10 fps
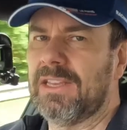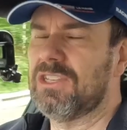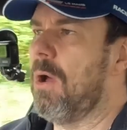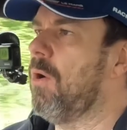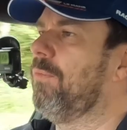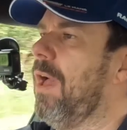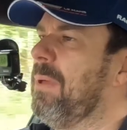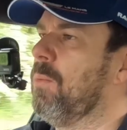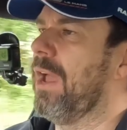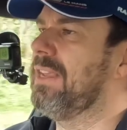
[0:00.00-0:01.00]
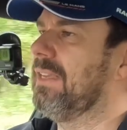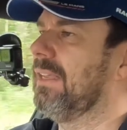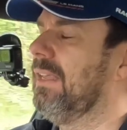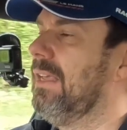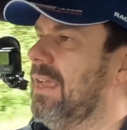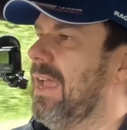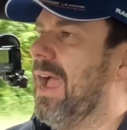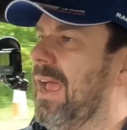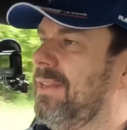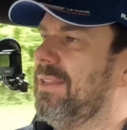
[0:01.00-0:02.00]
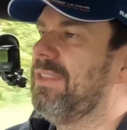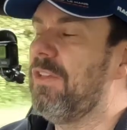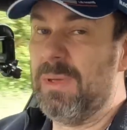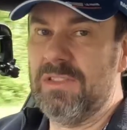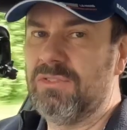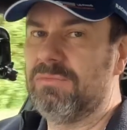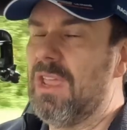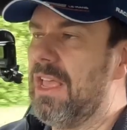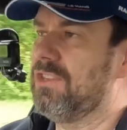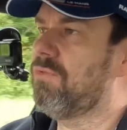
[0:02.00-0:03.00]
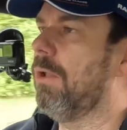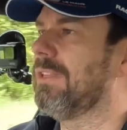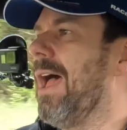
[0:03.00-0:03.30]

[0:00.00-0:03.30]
it. So I've been waiting, and it's rolled